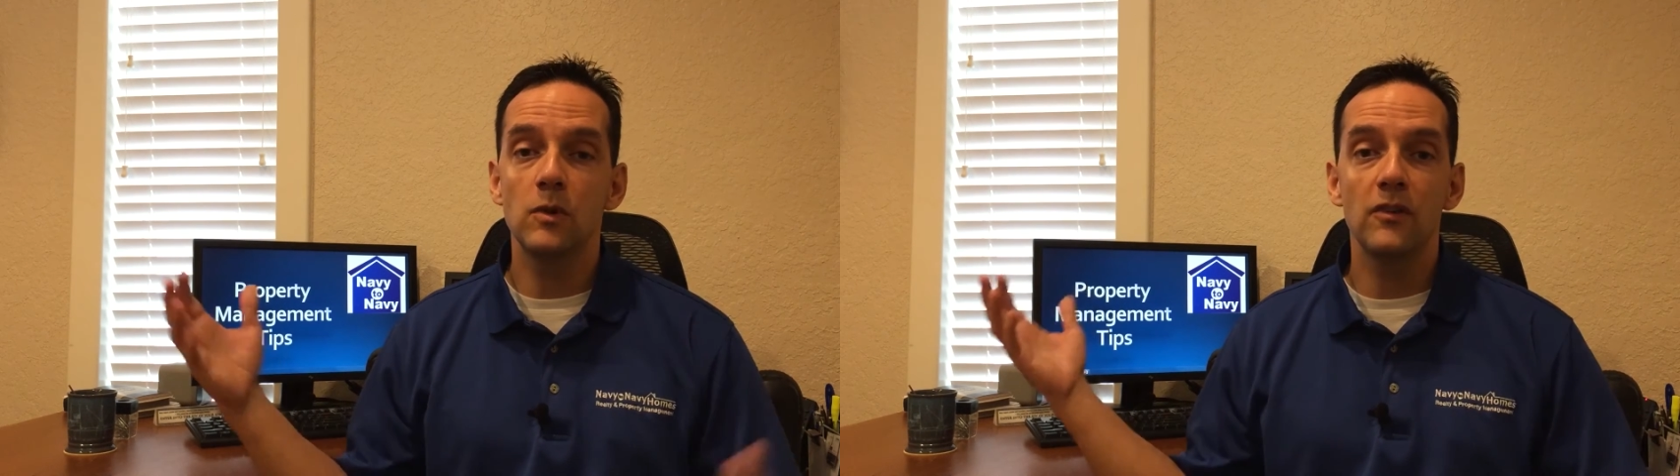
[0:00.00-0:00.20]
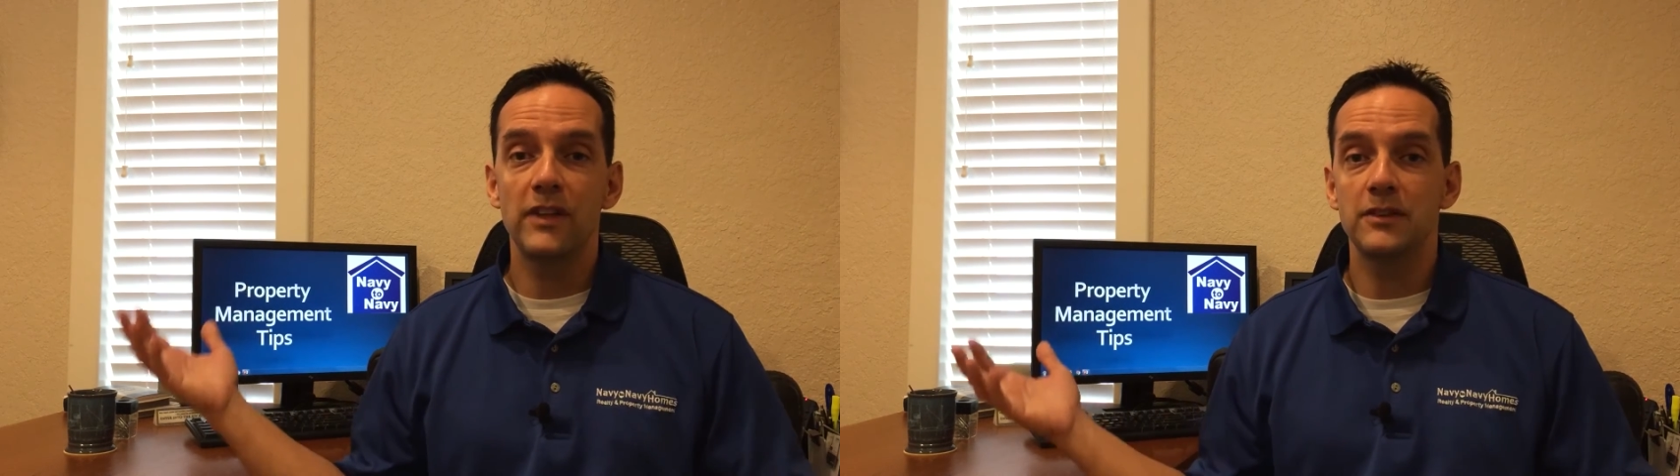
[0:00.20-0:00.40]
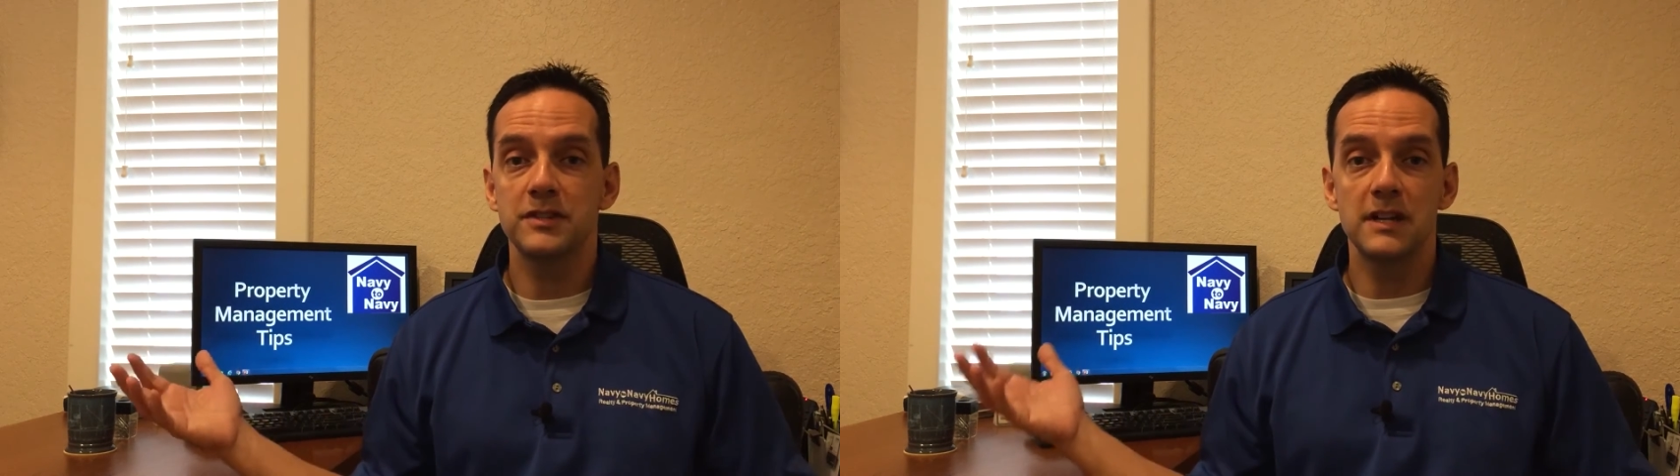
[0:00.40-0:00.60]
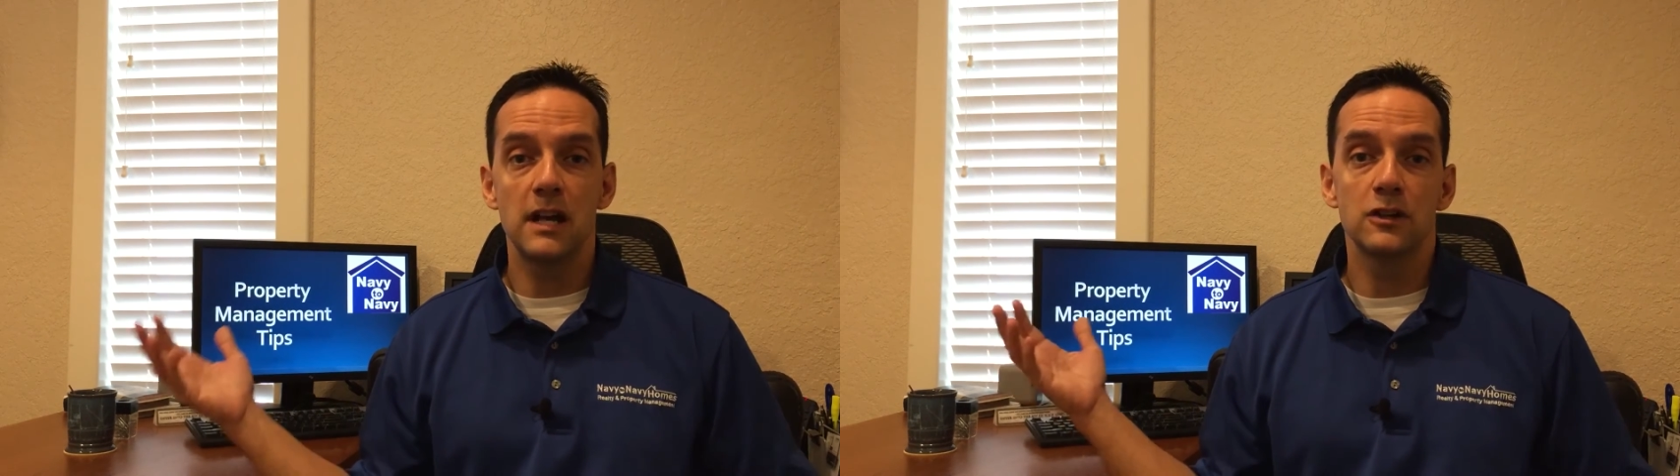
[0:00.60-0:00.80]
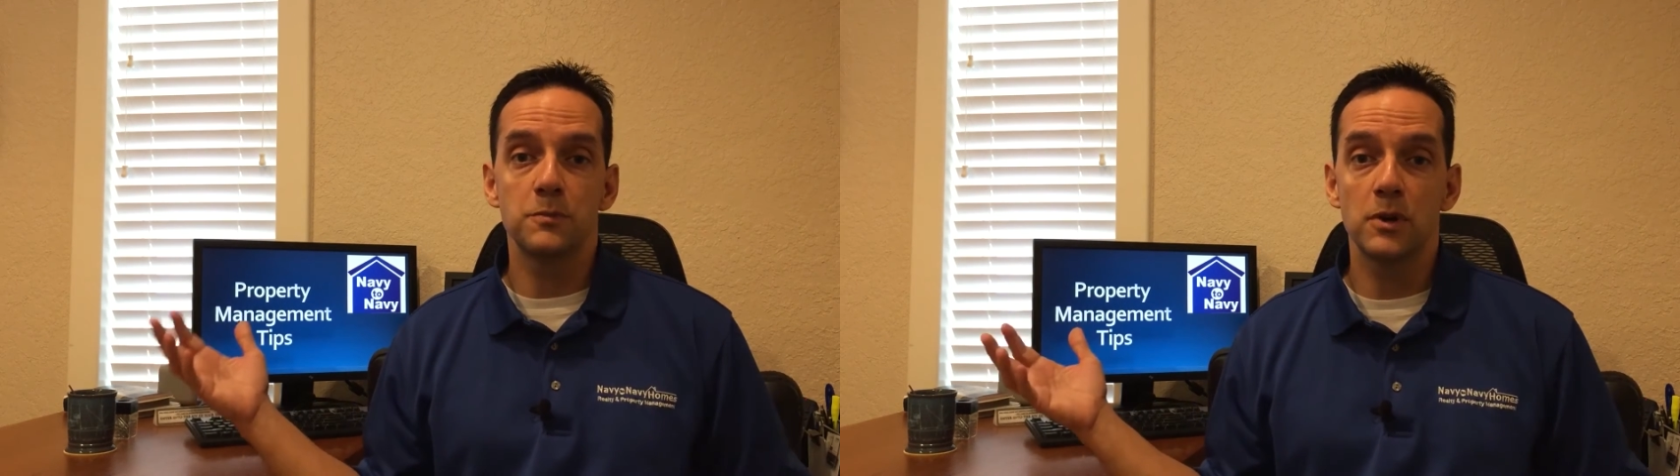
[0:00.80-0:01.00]

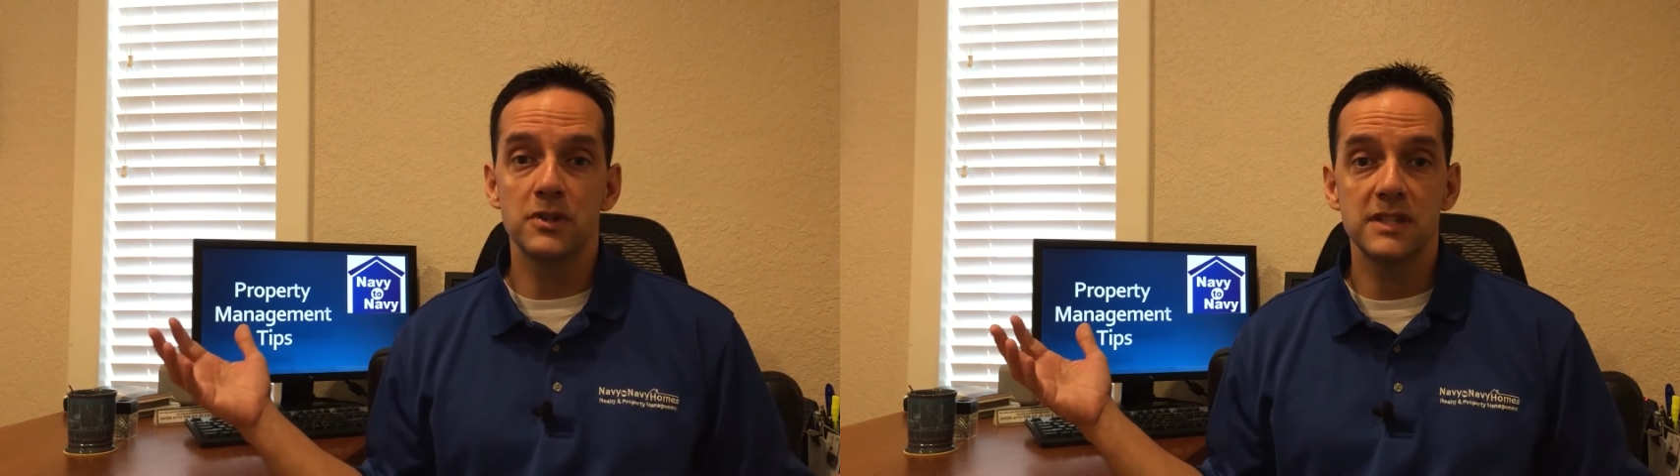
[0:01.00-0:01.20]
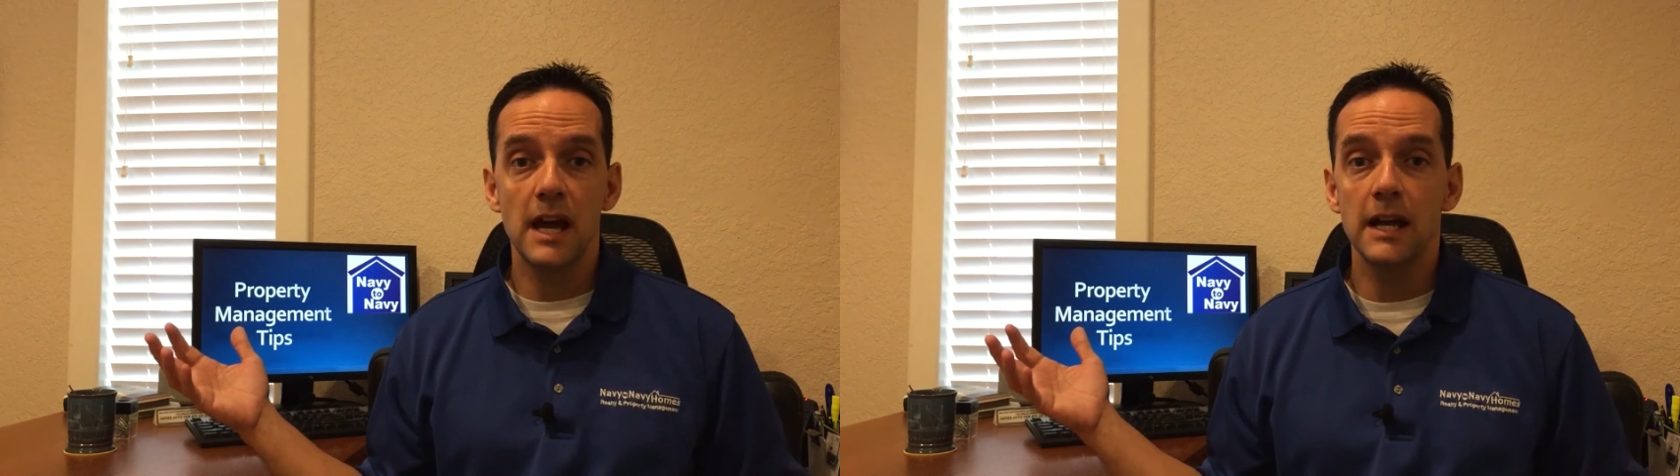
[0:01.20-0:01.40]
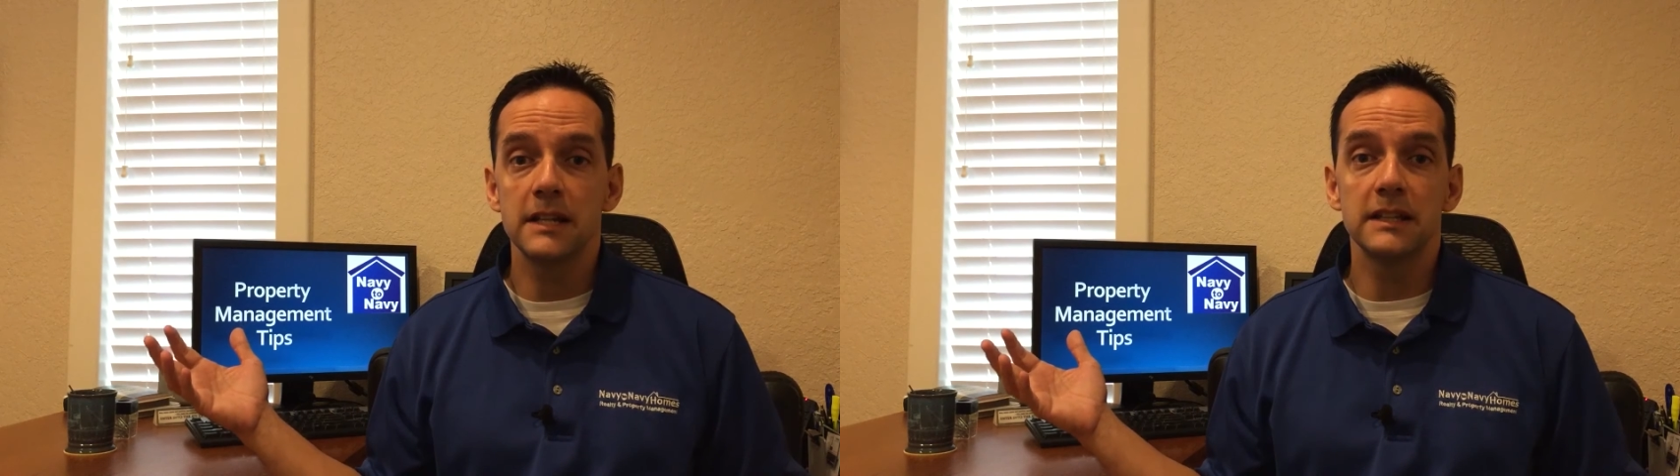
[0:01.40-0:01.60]
$12,000 per side